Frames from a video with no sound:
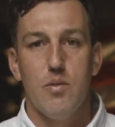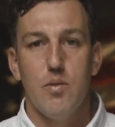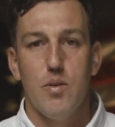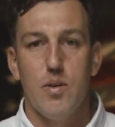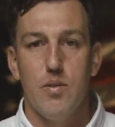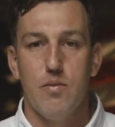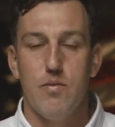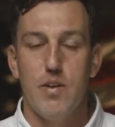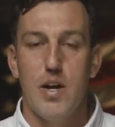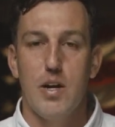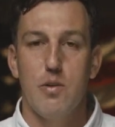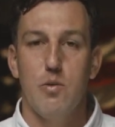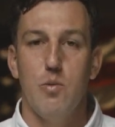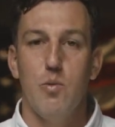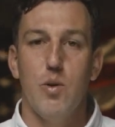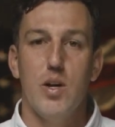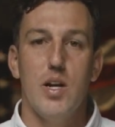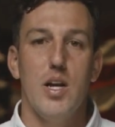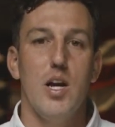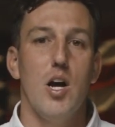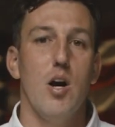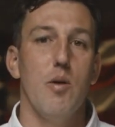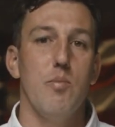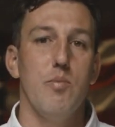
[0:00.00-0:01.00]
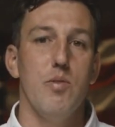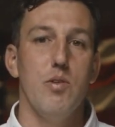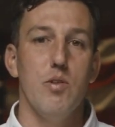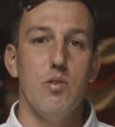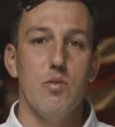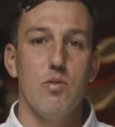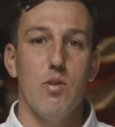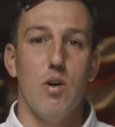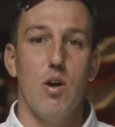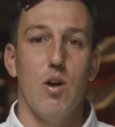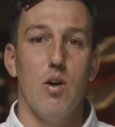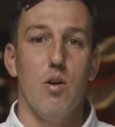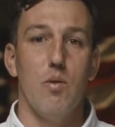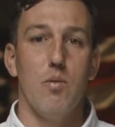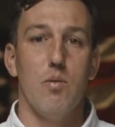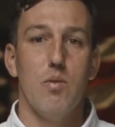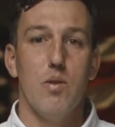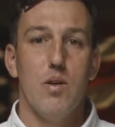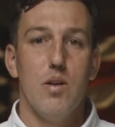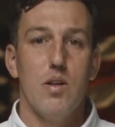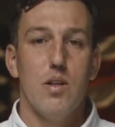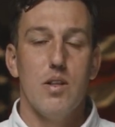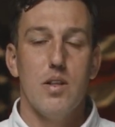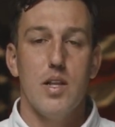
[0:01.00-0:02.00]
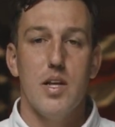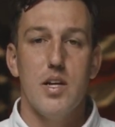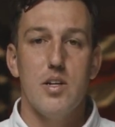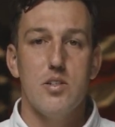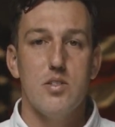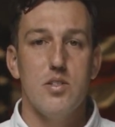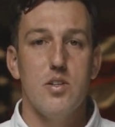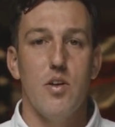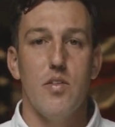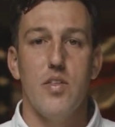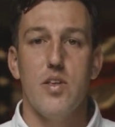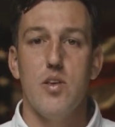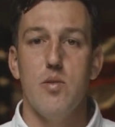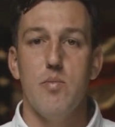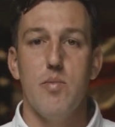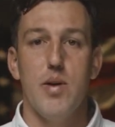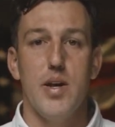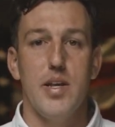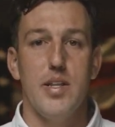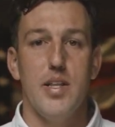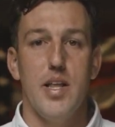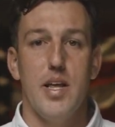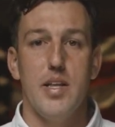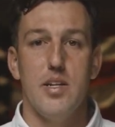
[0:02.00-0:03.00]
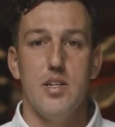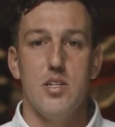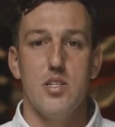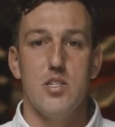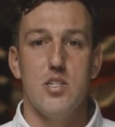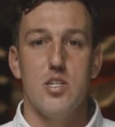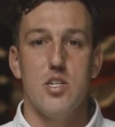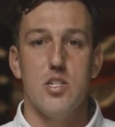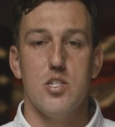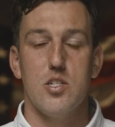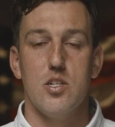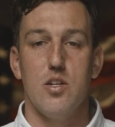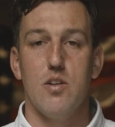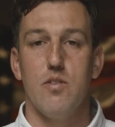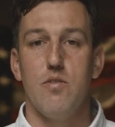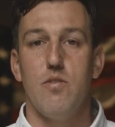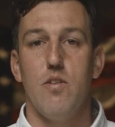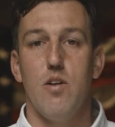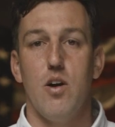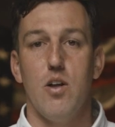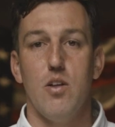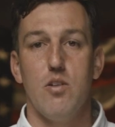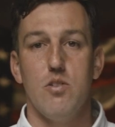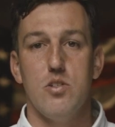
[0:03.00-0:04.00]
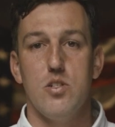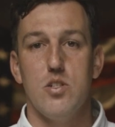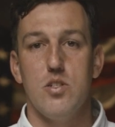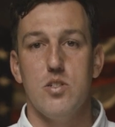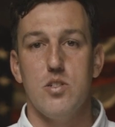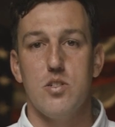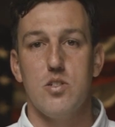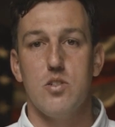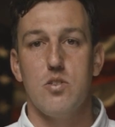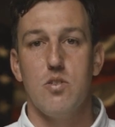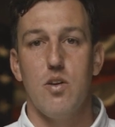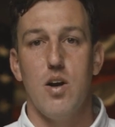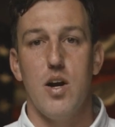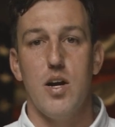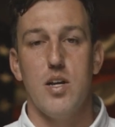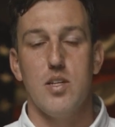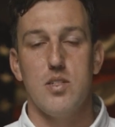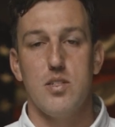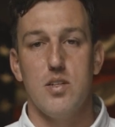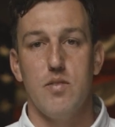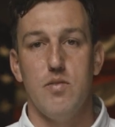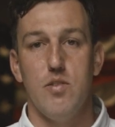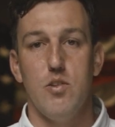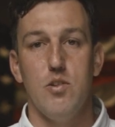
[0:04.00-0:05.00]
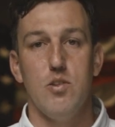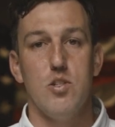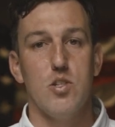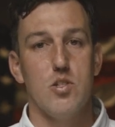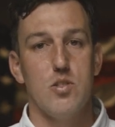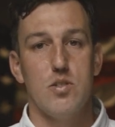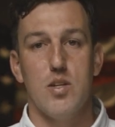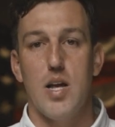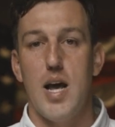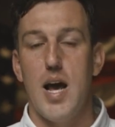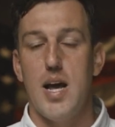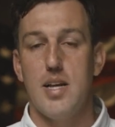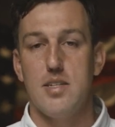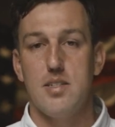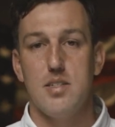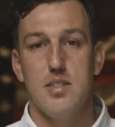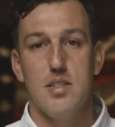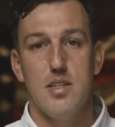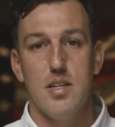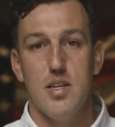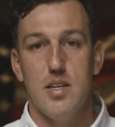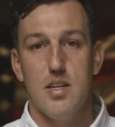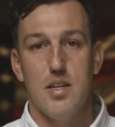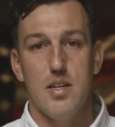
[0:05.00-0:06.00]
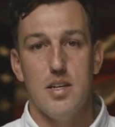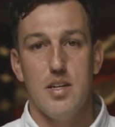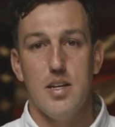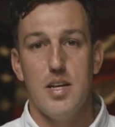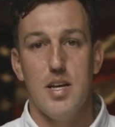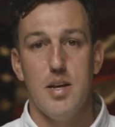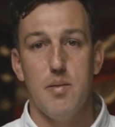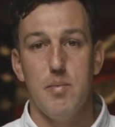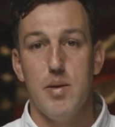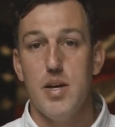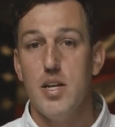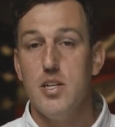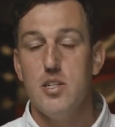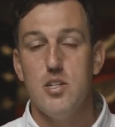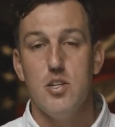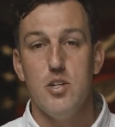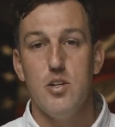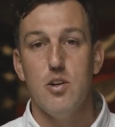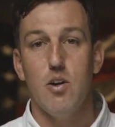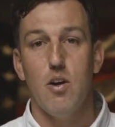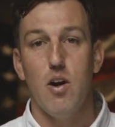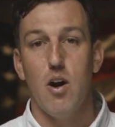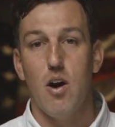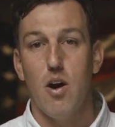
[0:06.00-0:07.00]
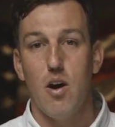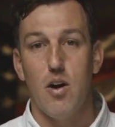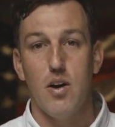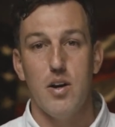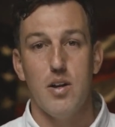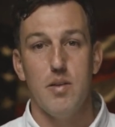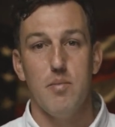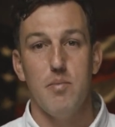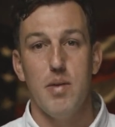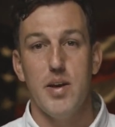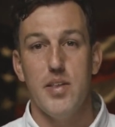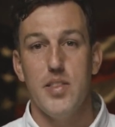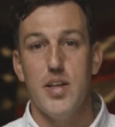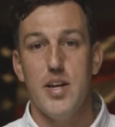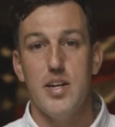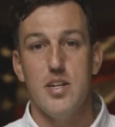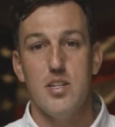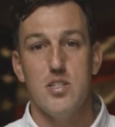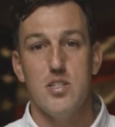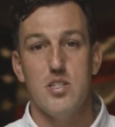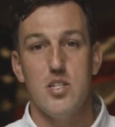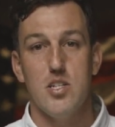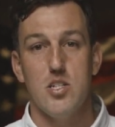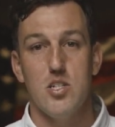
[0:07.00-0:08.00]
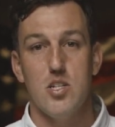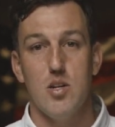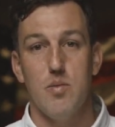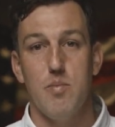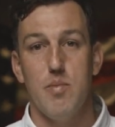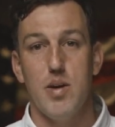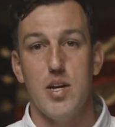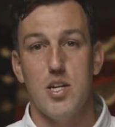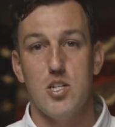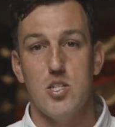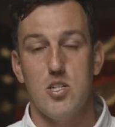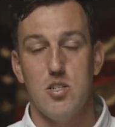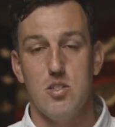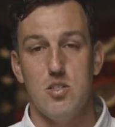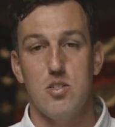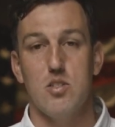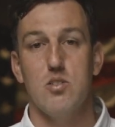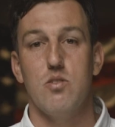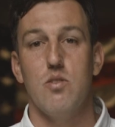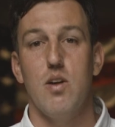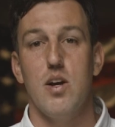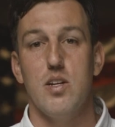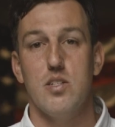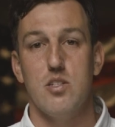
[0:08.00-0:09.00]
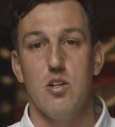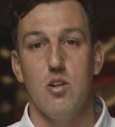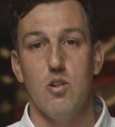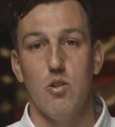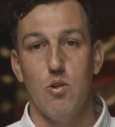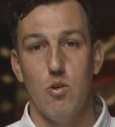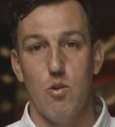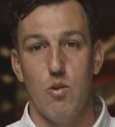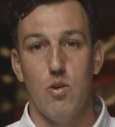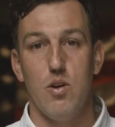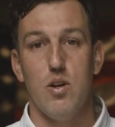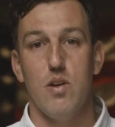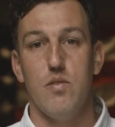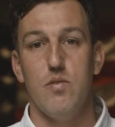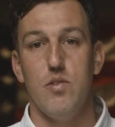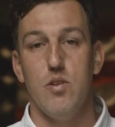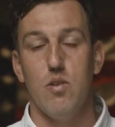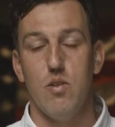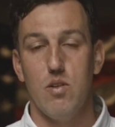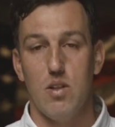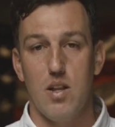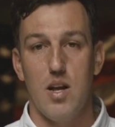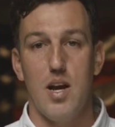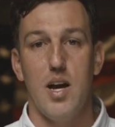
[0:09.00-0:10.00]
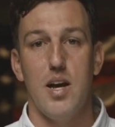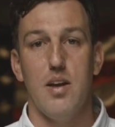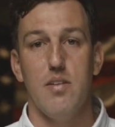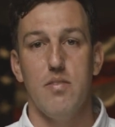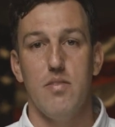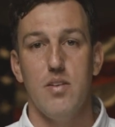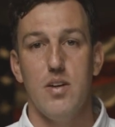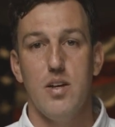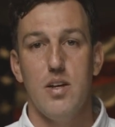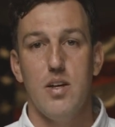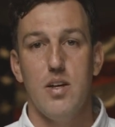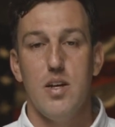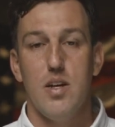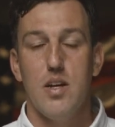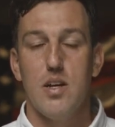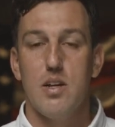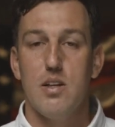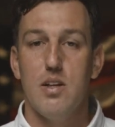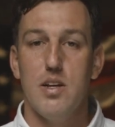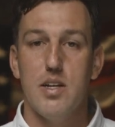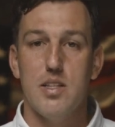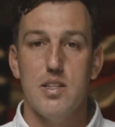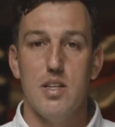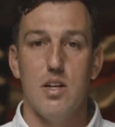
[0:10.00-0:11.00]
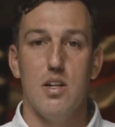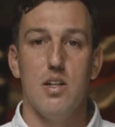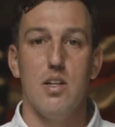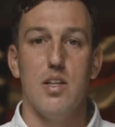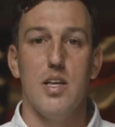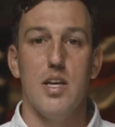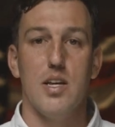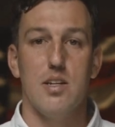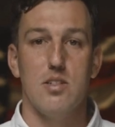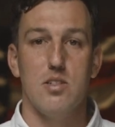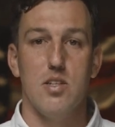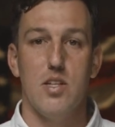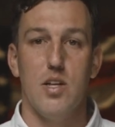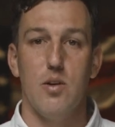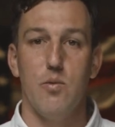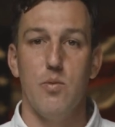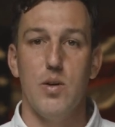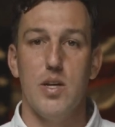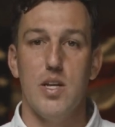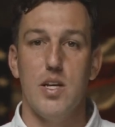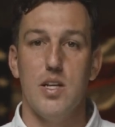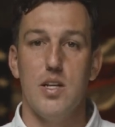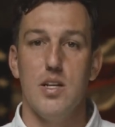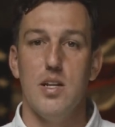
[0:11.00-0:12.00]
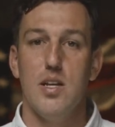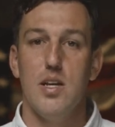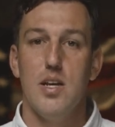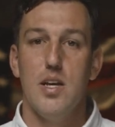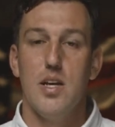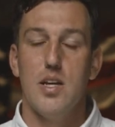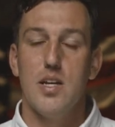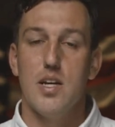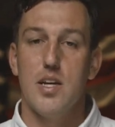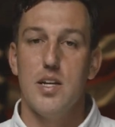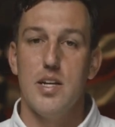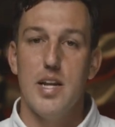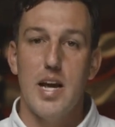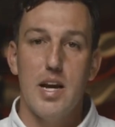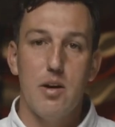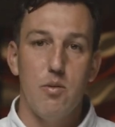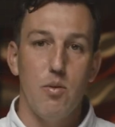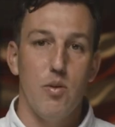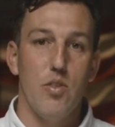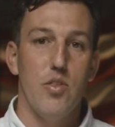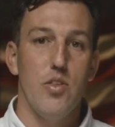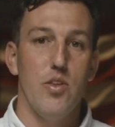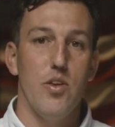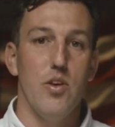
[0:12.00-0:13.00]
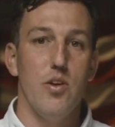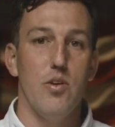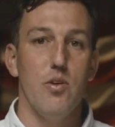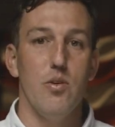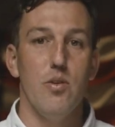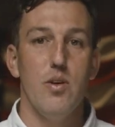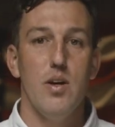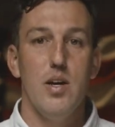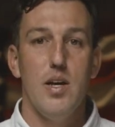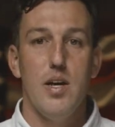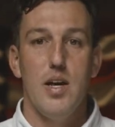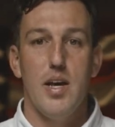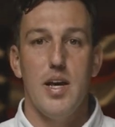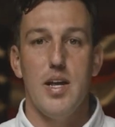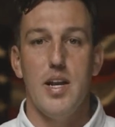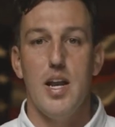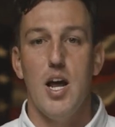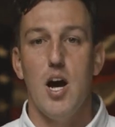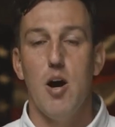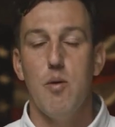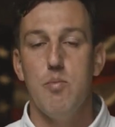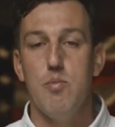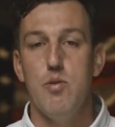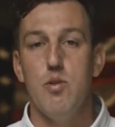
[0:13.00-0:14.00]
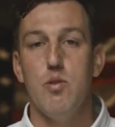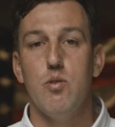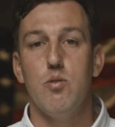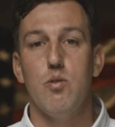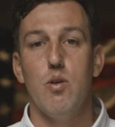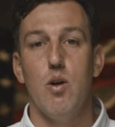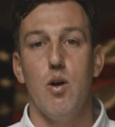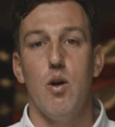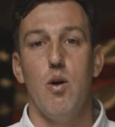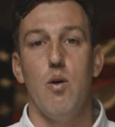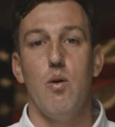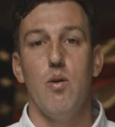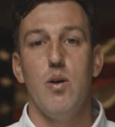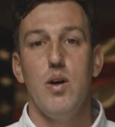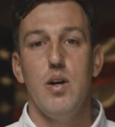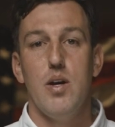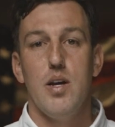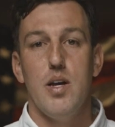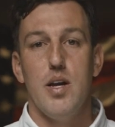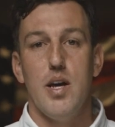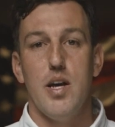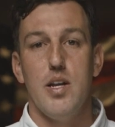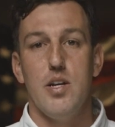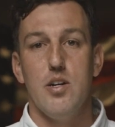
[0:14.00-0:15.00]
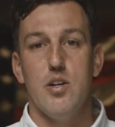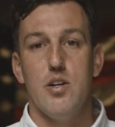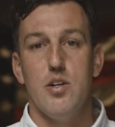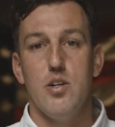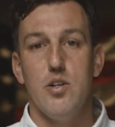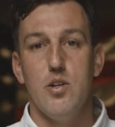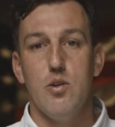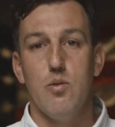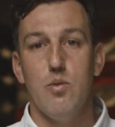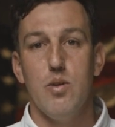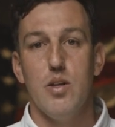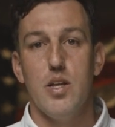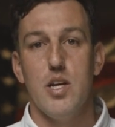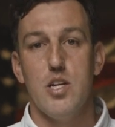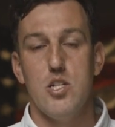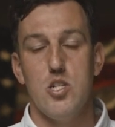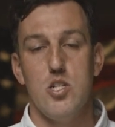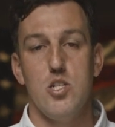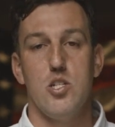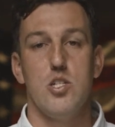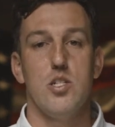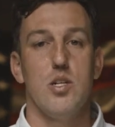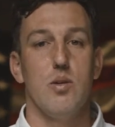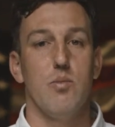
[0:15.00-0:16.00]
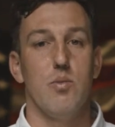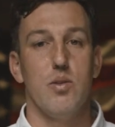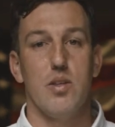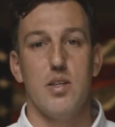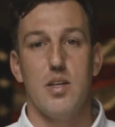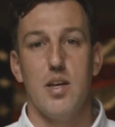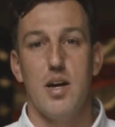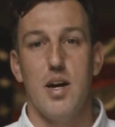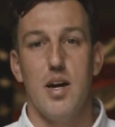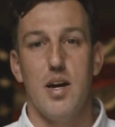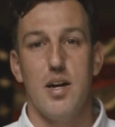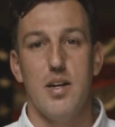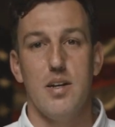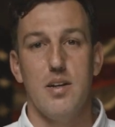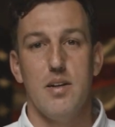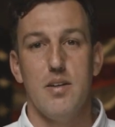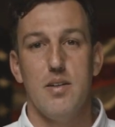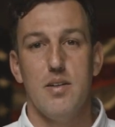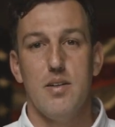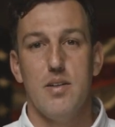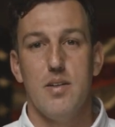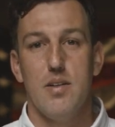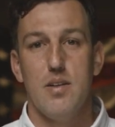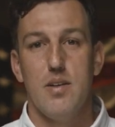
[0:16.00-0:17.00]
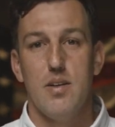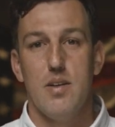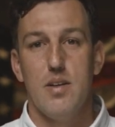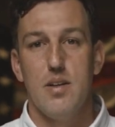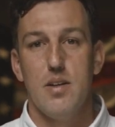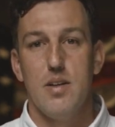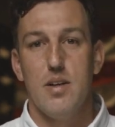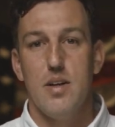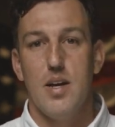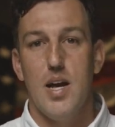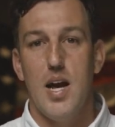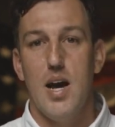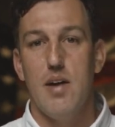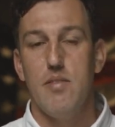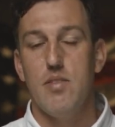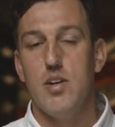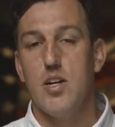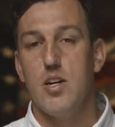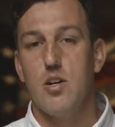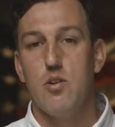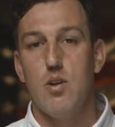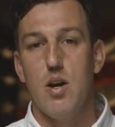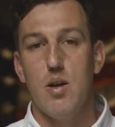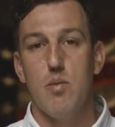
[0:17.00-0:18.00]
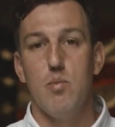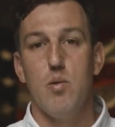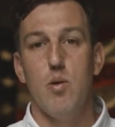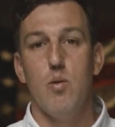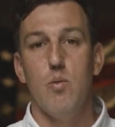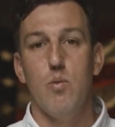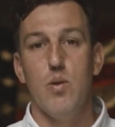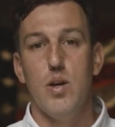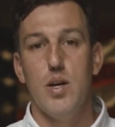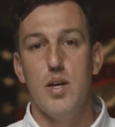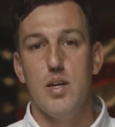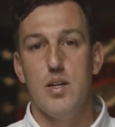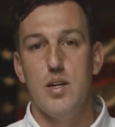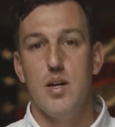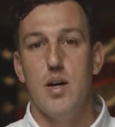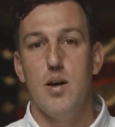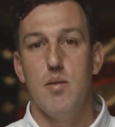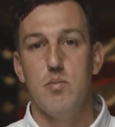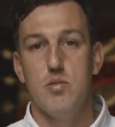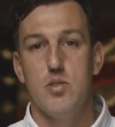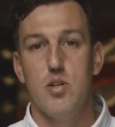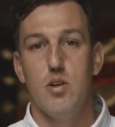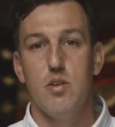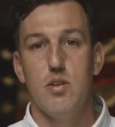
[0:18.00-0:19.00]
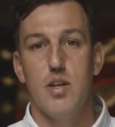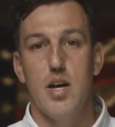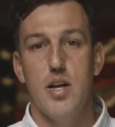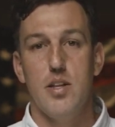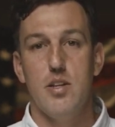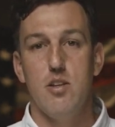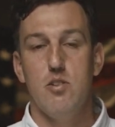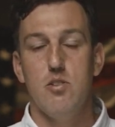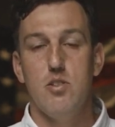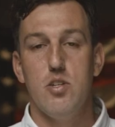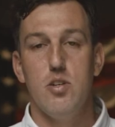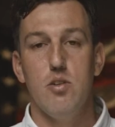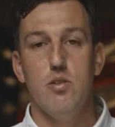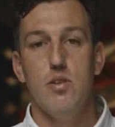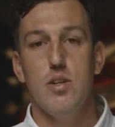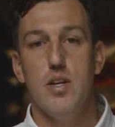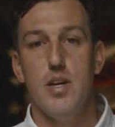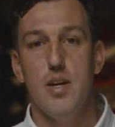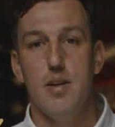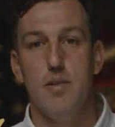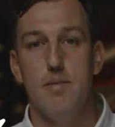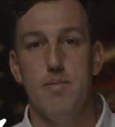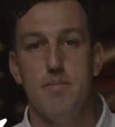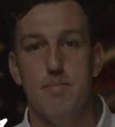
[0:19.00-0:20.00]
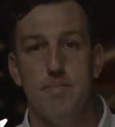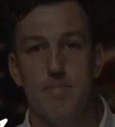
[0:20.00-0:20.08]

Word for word: In fact, we want to help you grow. Let us know that you made that decision to follow Jesus Christ. If you just asked him into your heart and made that decision to make Jesus Christ the Lord of your life, click the link so that we can connect with you and help you grow in your new relationship with God. Have an incredible week. I'm so glad you tuned in.